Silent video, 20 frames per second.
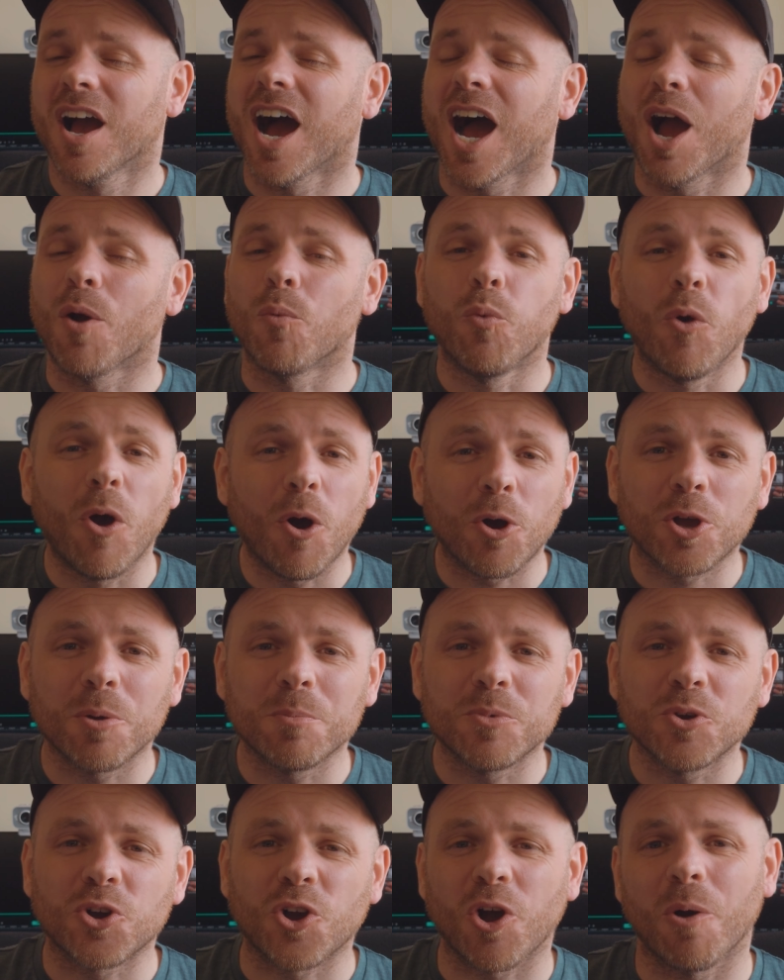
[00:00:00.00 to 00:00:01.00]
I
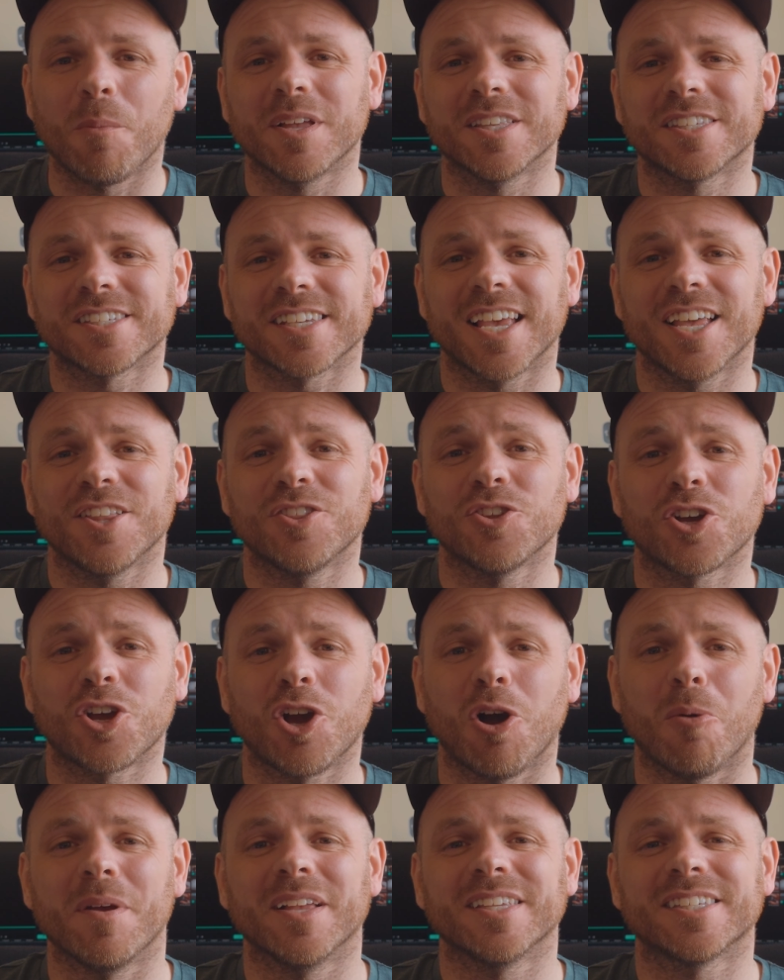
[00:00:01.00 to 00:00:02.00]
welcome your comments in the
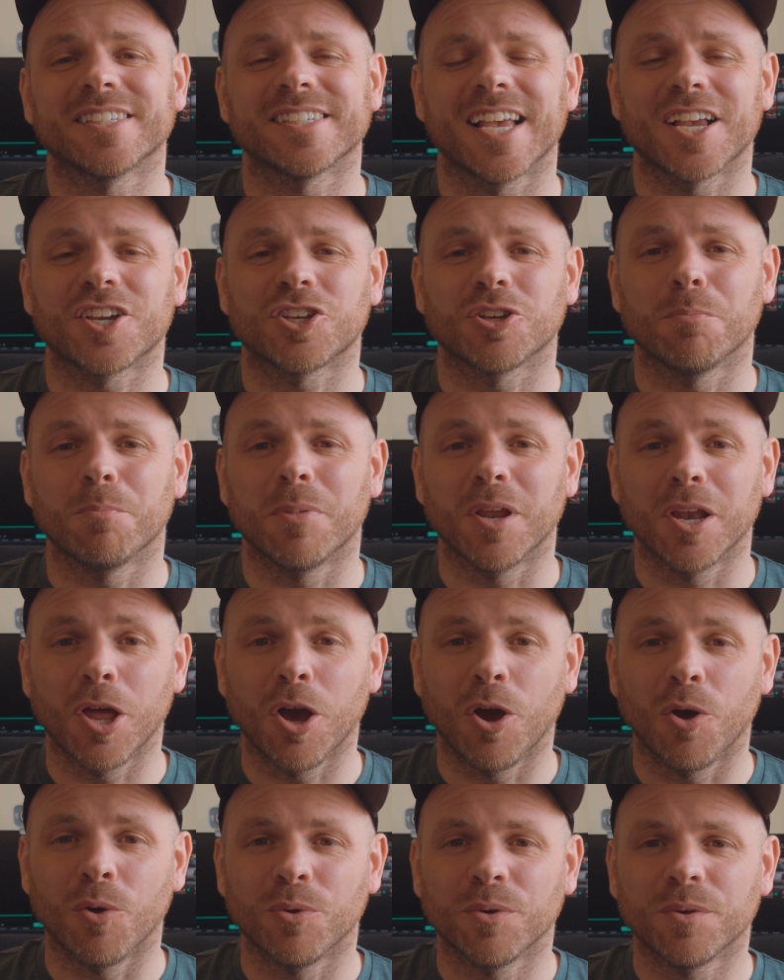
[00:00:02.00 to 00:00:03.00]
comments section
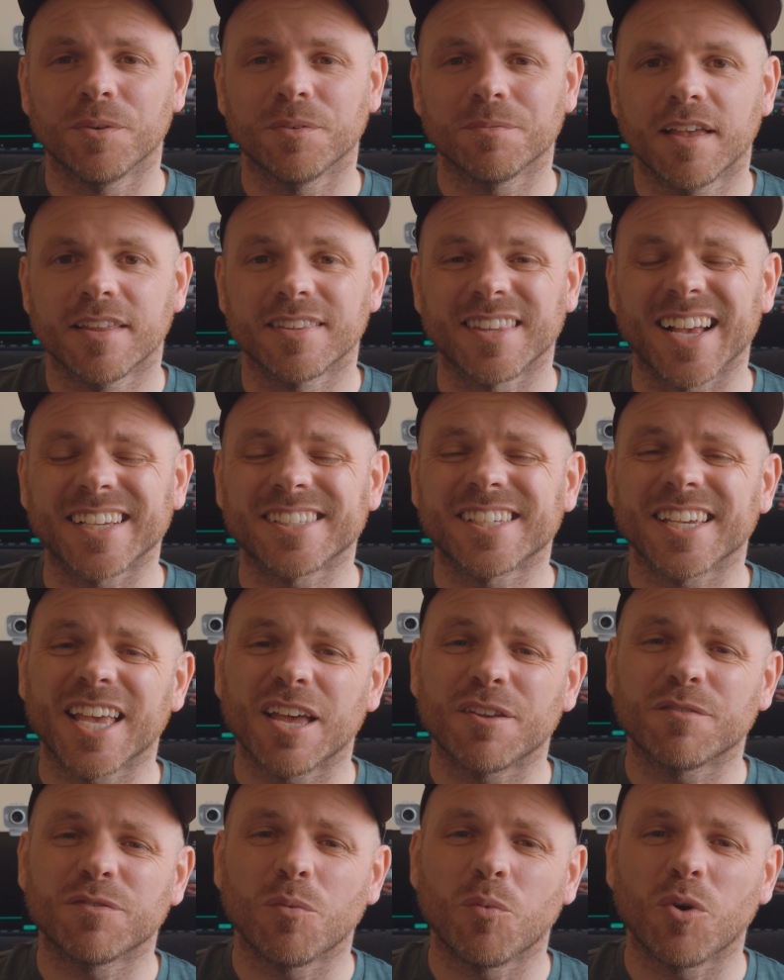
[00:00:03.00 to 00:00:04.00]
below. Thanks
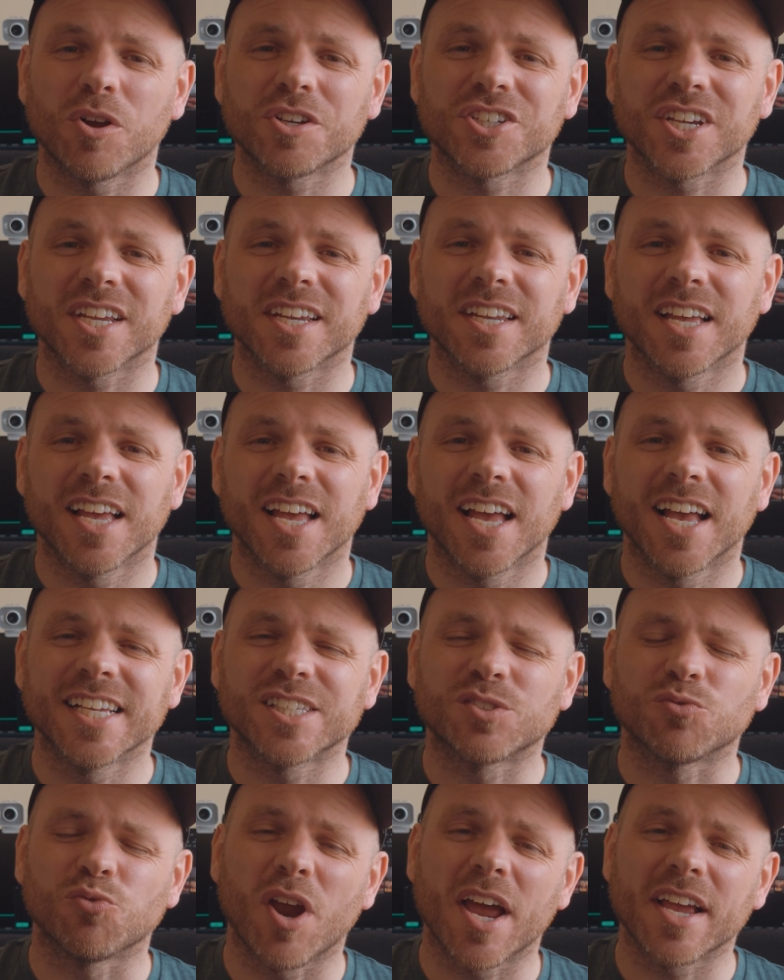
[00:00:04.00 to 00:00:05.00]
again for watching.
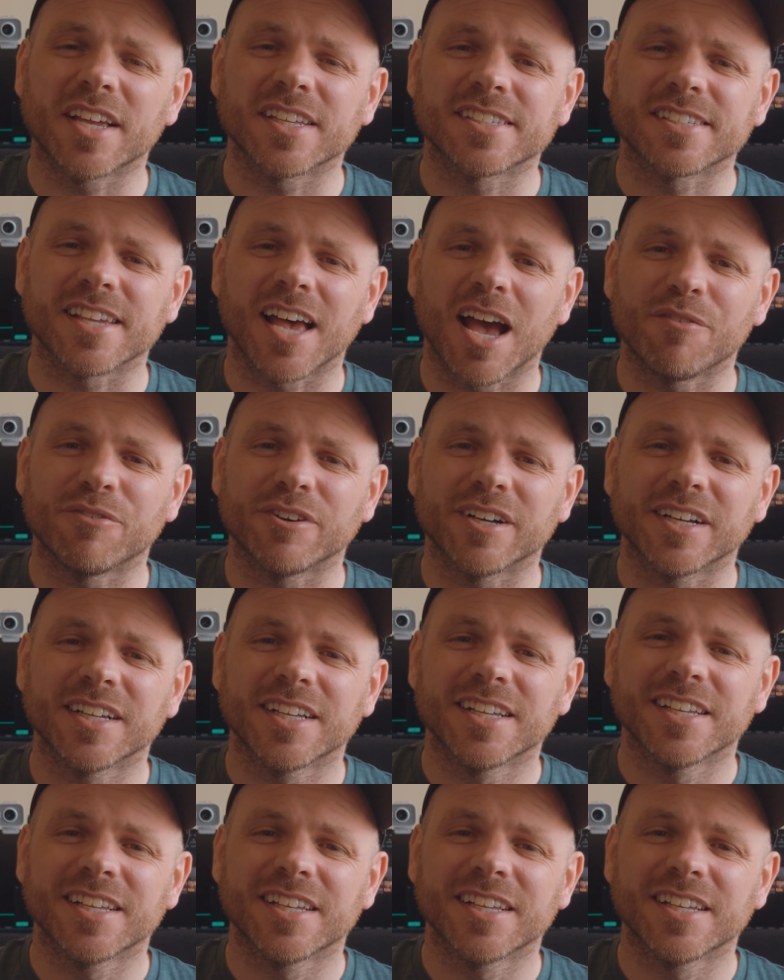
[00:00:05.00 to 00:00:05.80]
It's ReganCipher